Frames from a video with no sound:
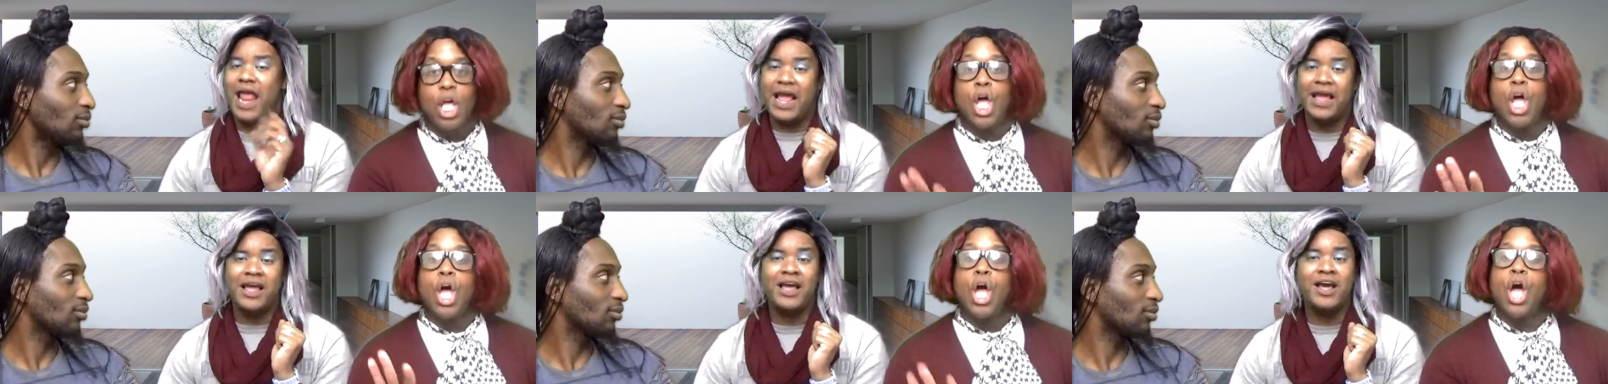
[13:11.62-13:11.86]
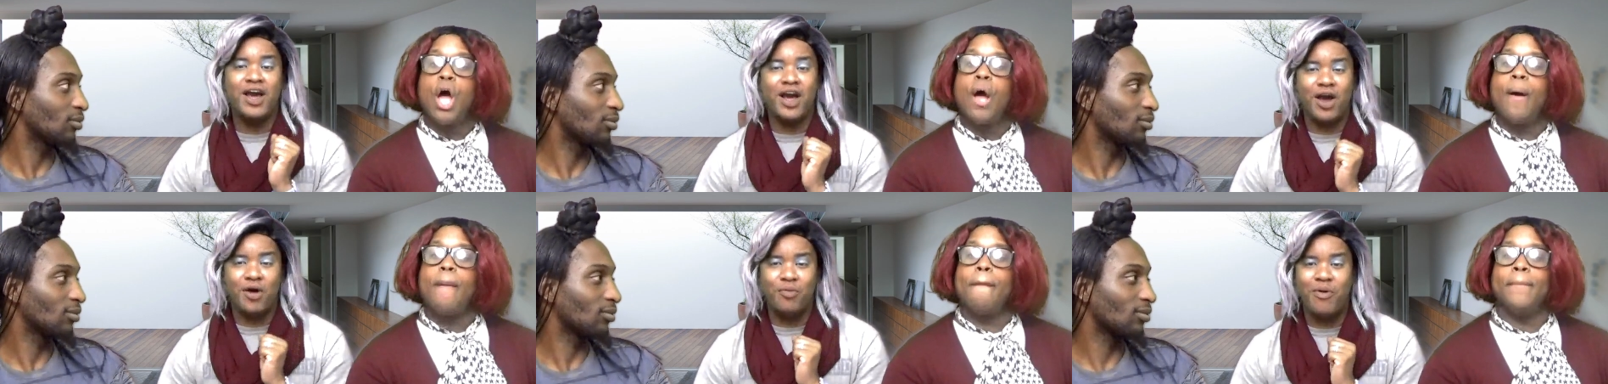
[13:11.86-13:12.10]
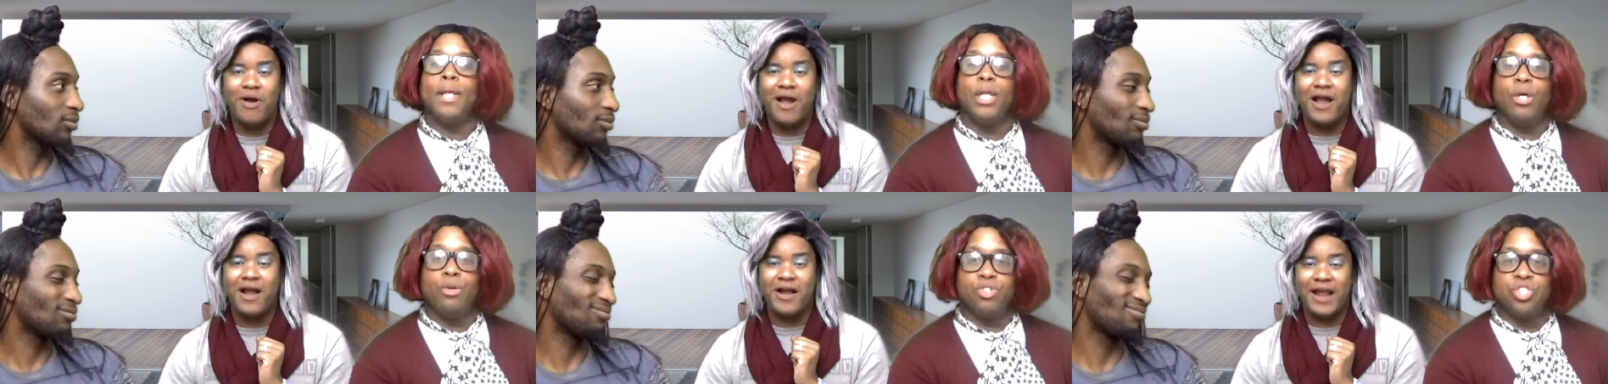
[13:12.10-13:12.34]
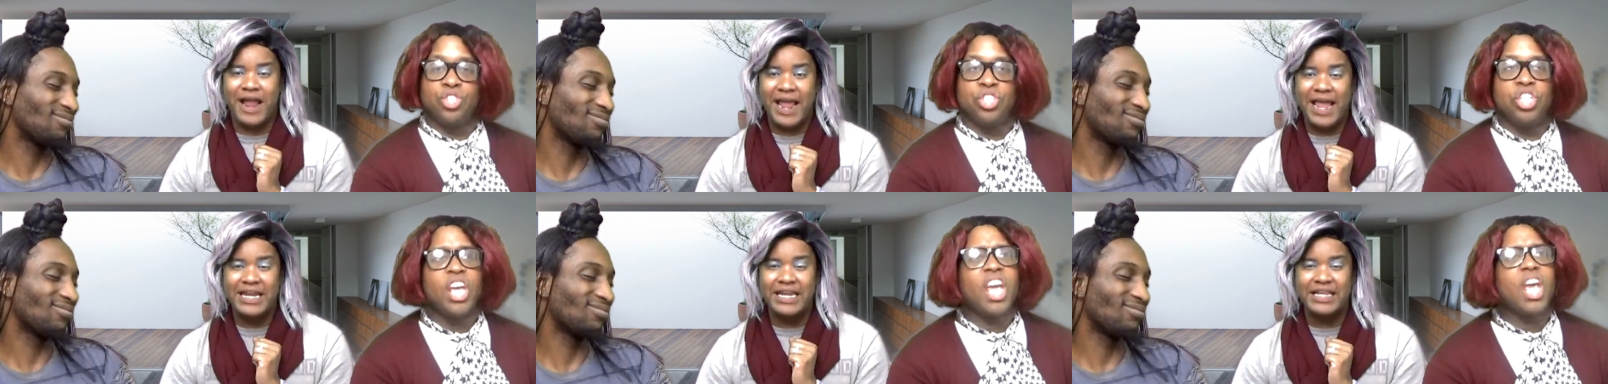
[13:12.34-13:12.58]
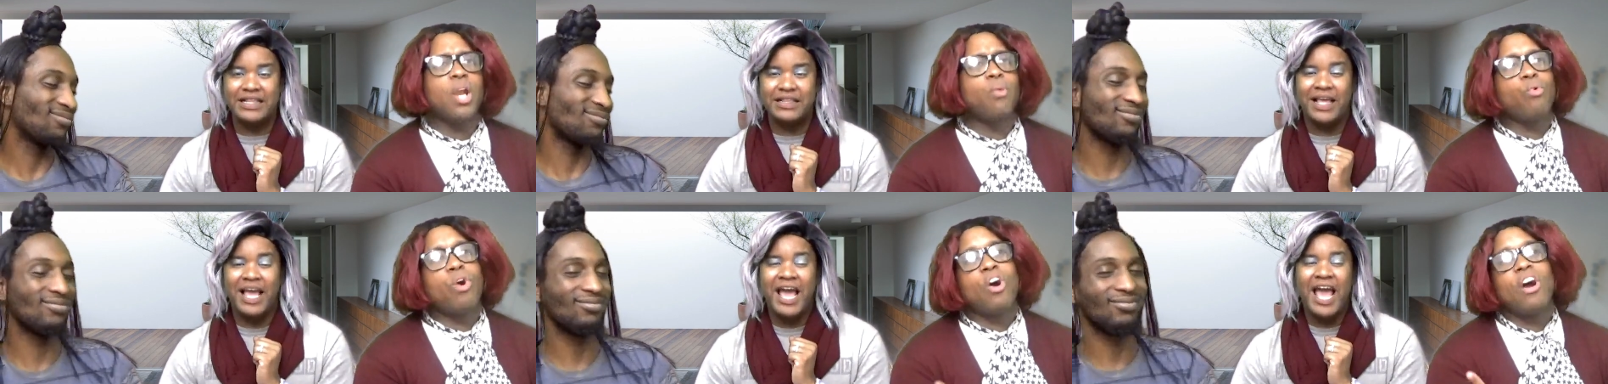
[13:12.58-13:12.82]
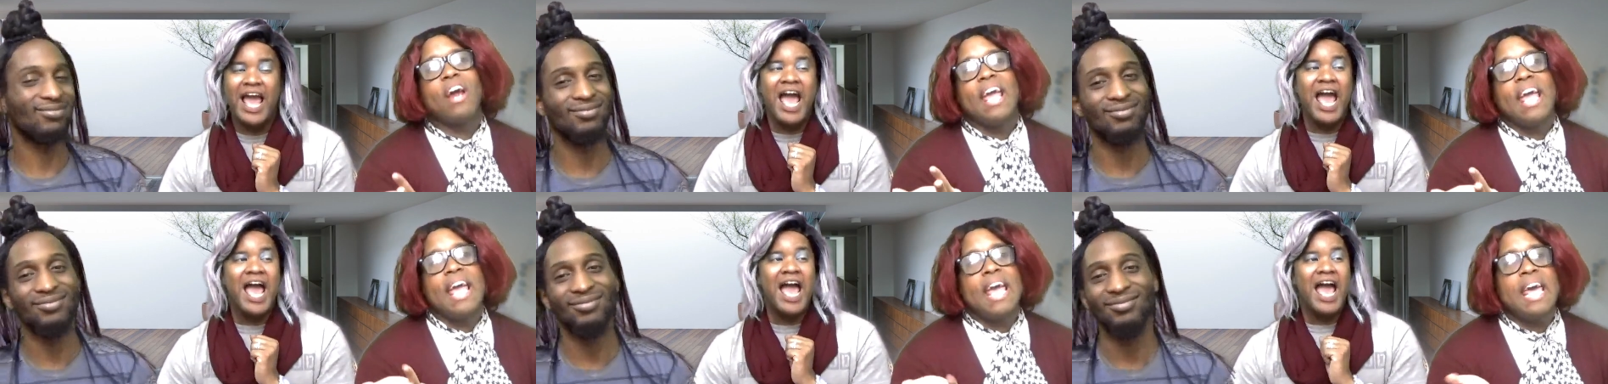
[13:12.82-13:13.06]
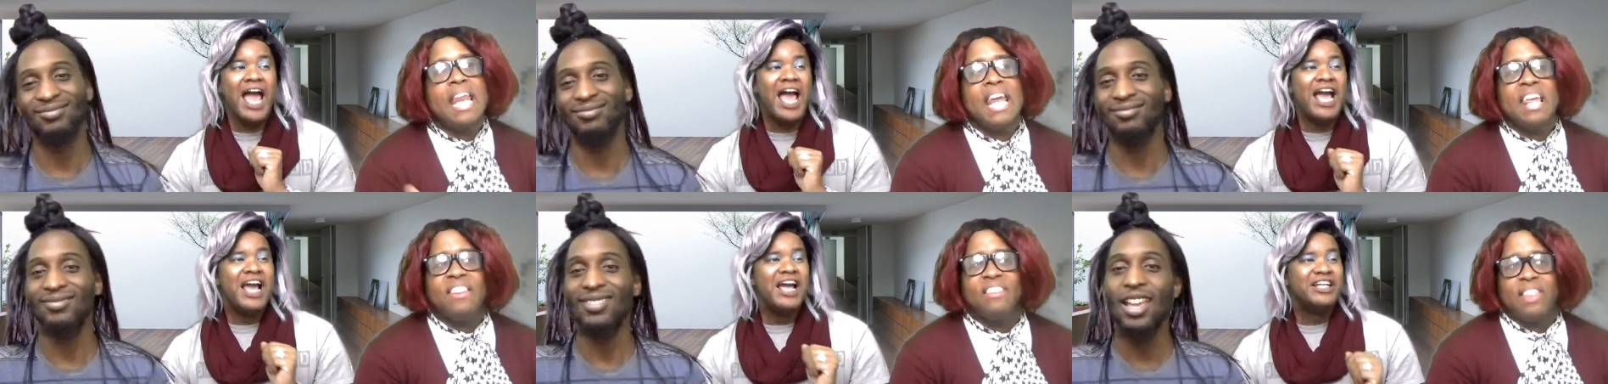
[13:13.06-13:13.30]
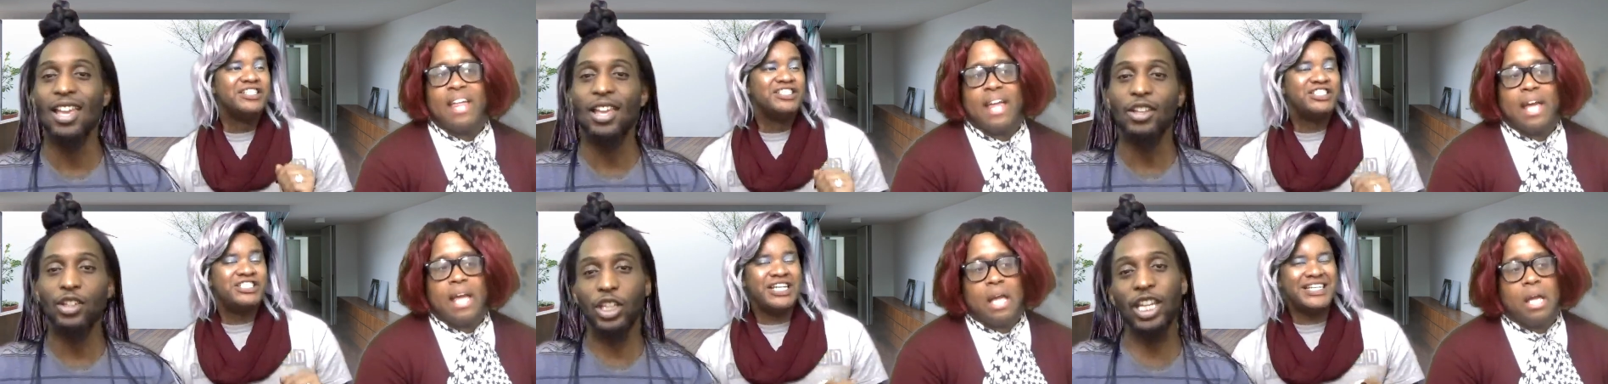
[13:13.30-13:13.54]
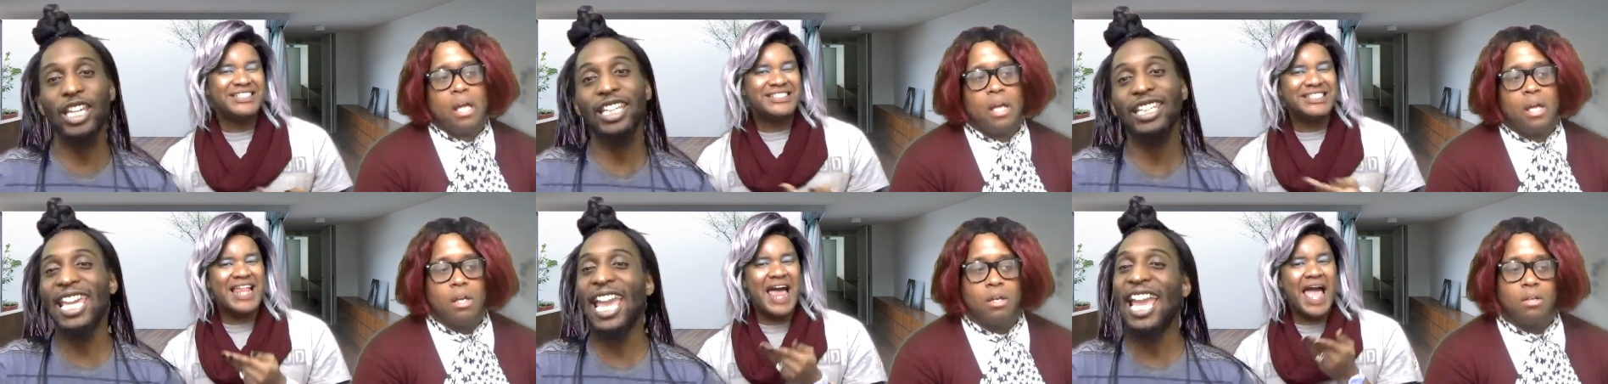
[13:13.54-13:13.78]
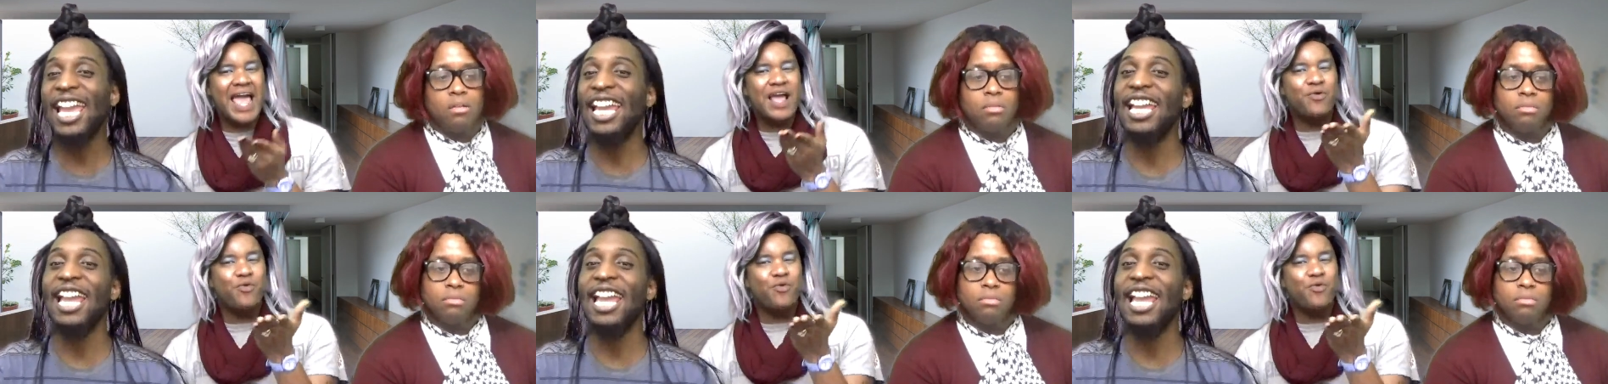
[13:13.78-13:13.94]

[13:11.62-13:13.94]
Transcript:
Speaker 1: that could wear anything. She can wear anything. She's like